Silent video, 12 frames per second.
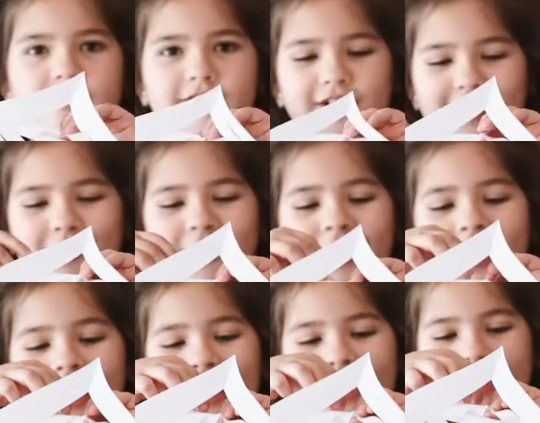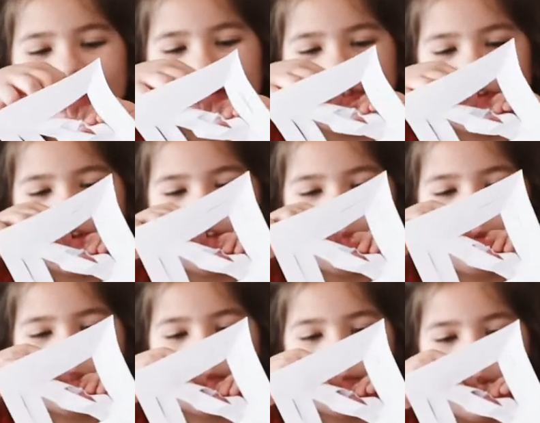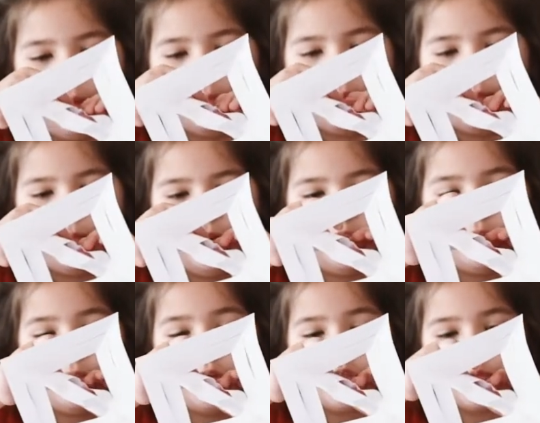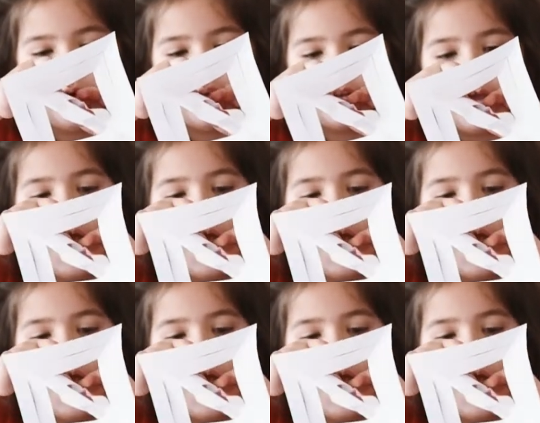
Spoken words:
each other, and you get a piece of tape like the first one.